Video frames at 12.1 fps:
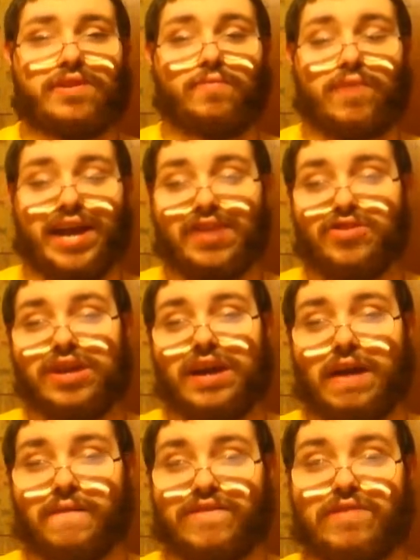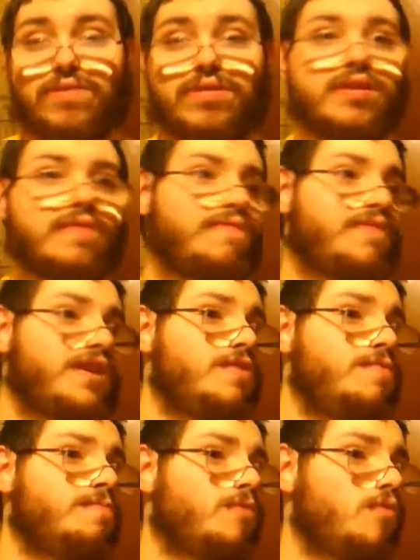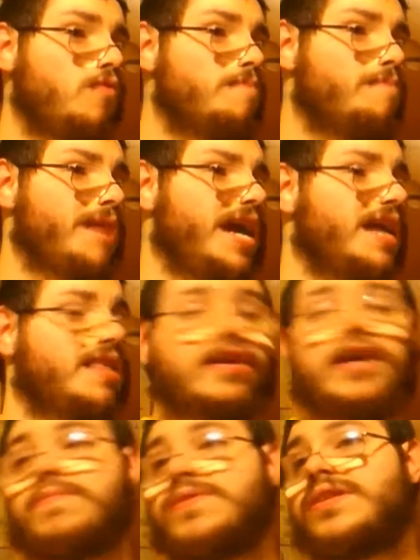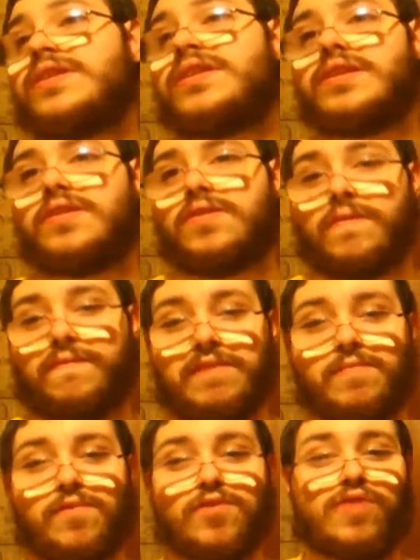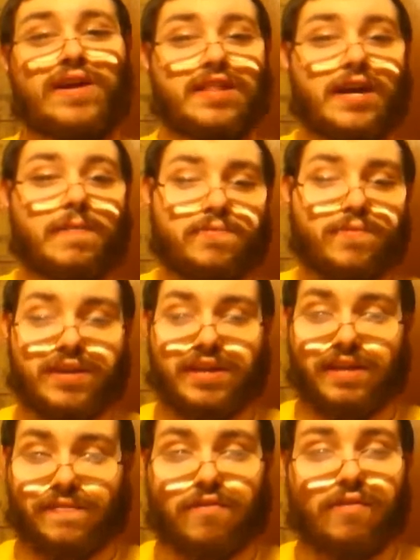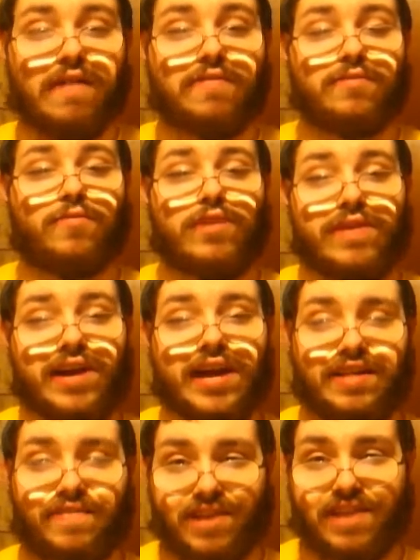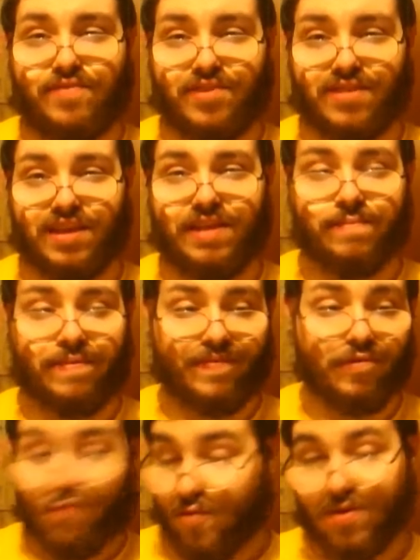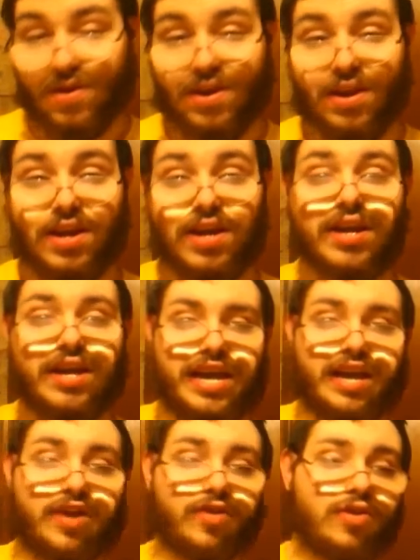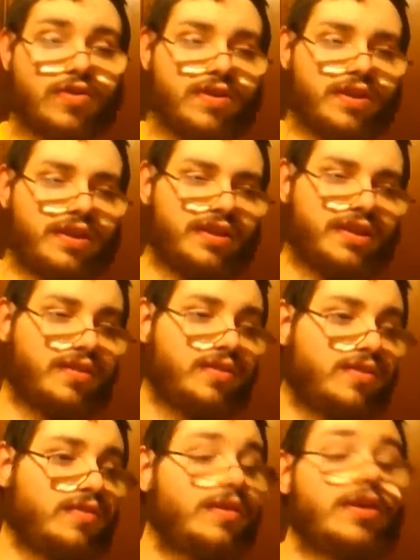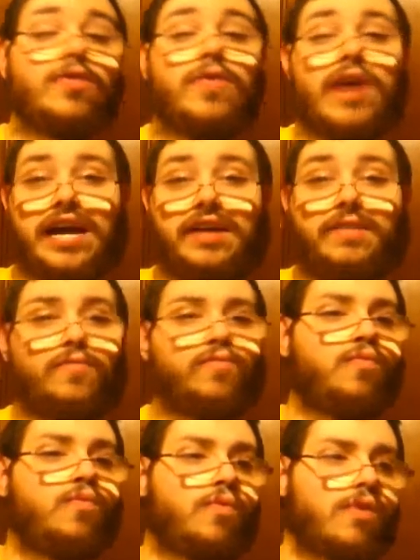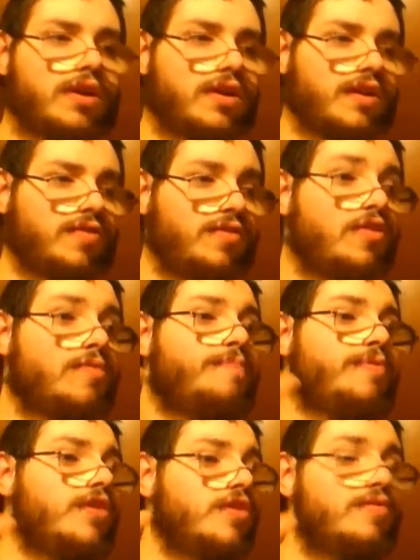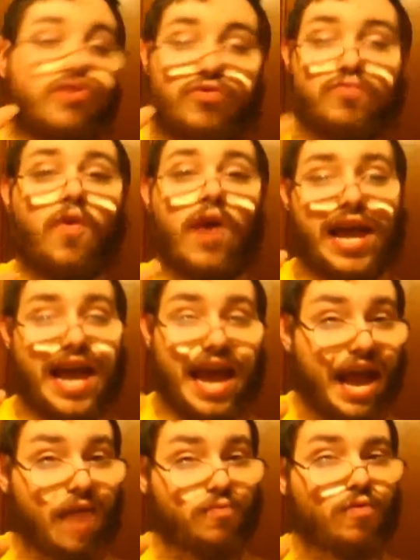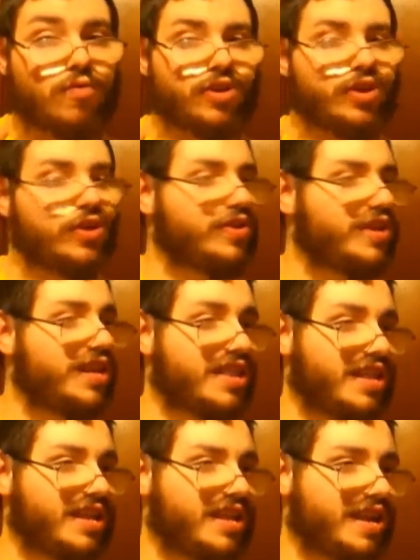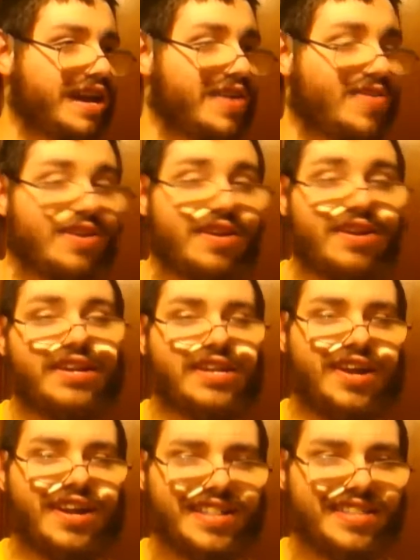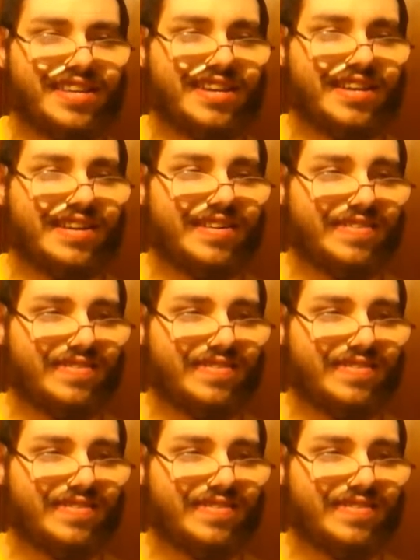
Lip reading: we actually got a few more pets up to, or a few more dragons up to a different level than what you guys have never seen before. Include the little bluish white owl dude that's in there. Not the,